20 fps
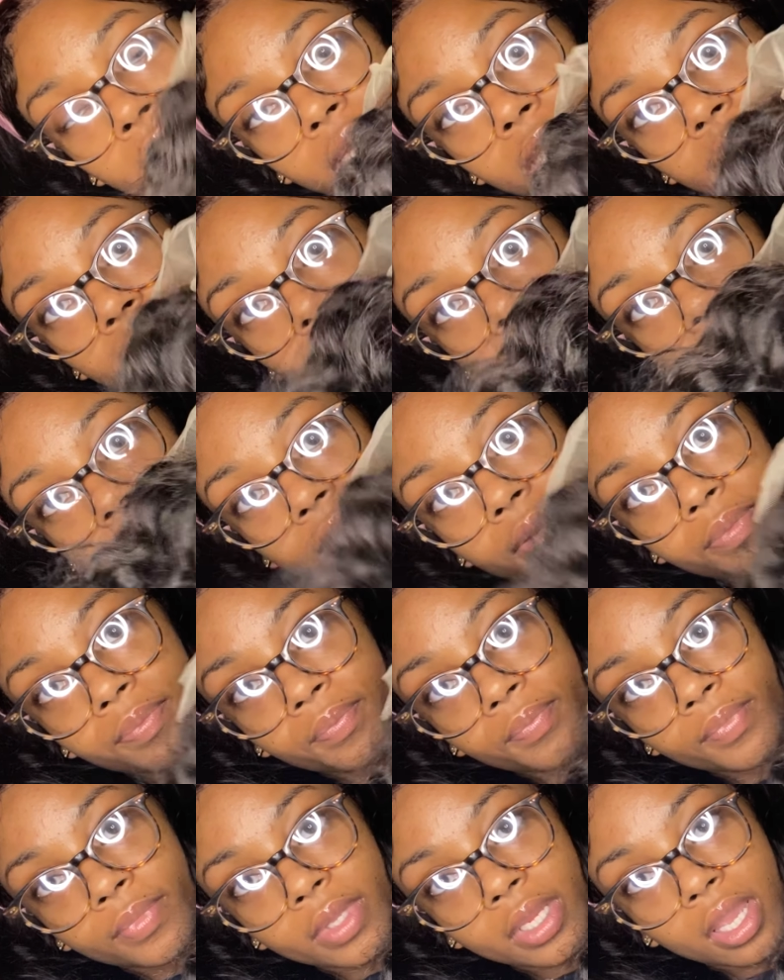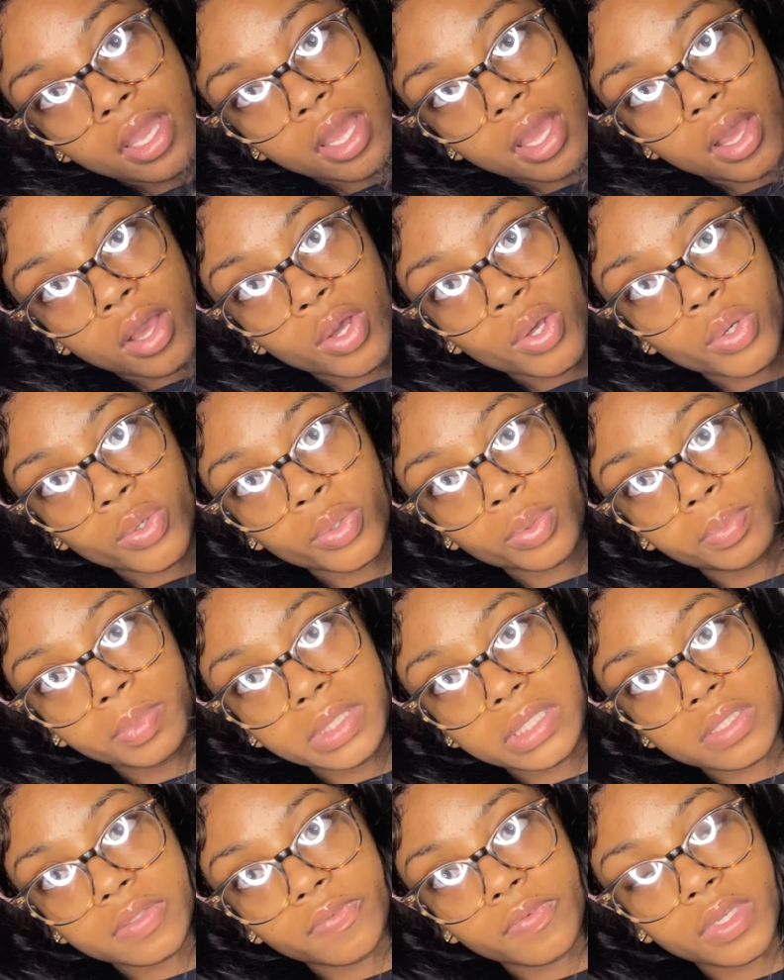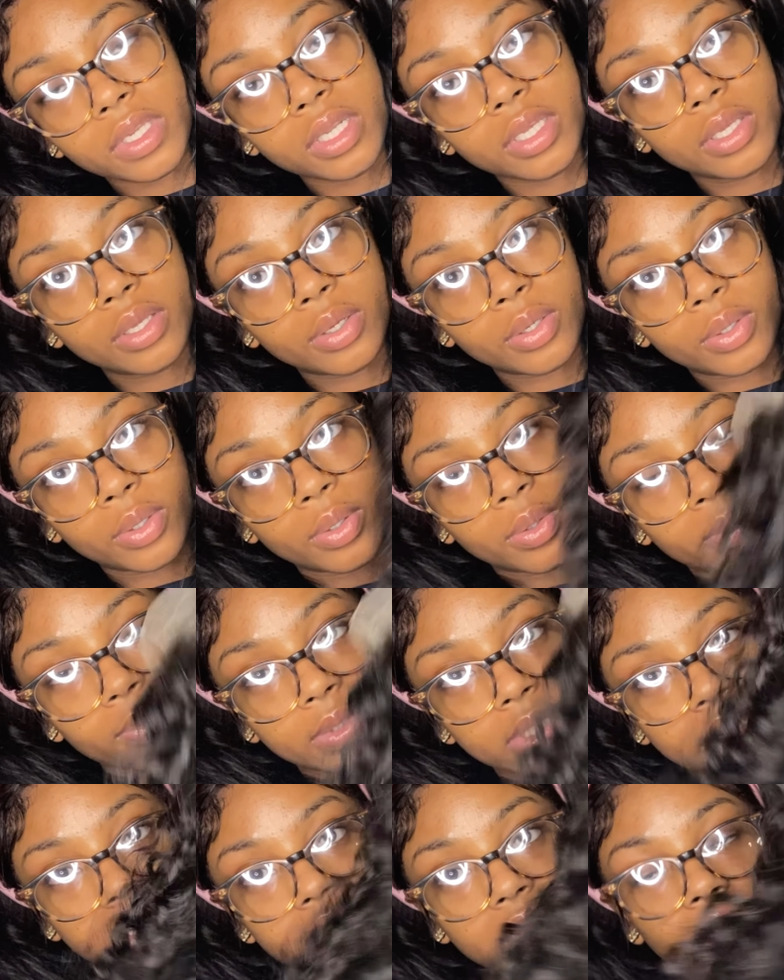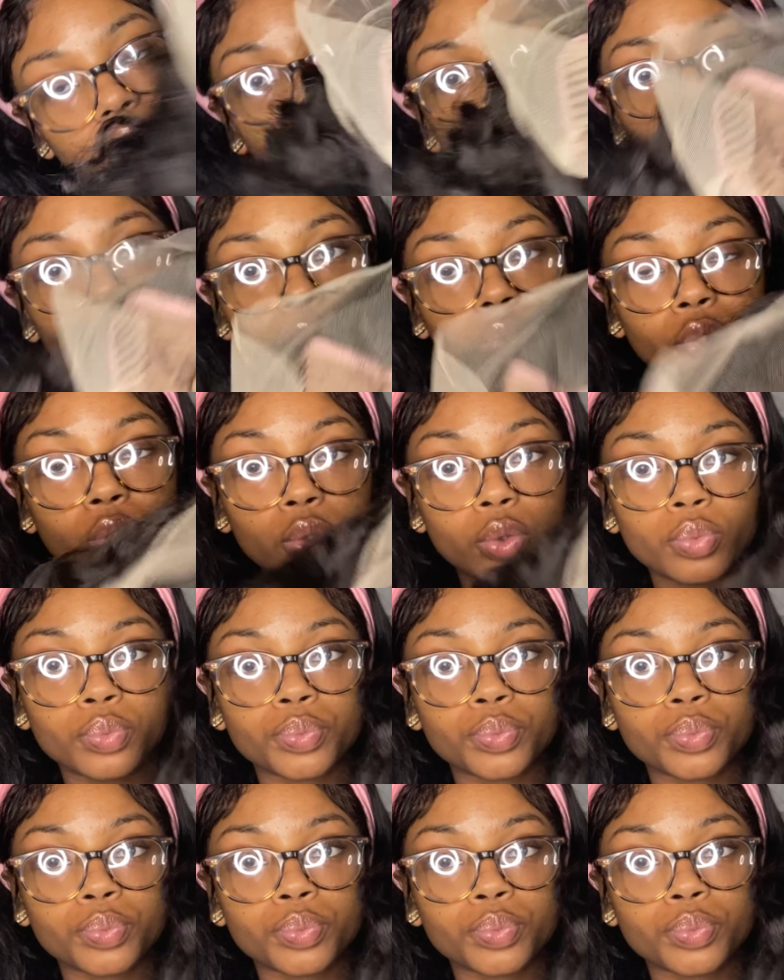And I hope this video was helpful.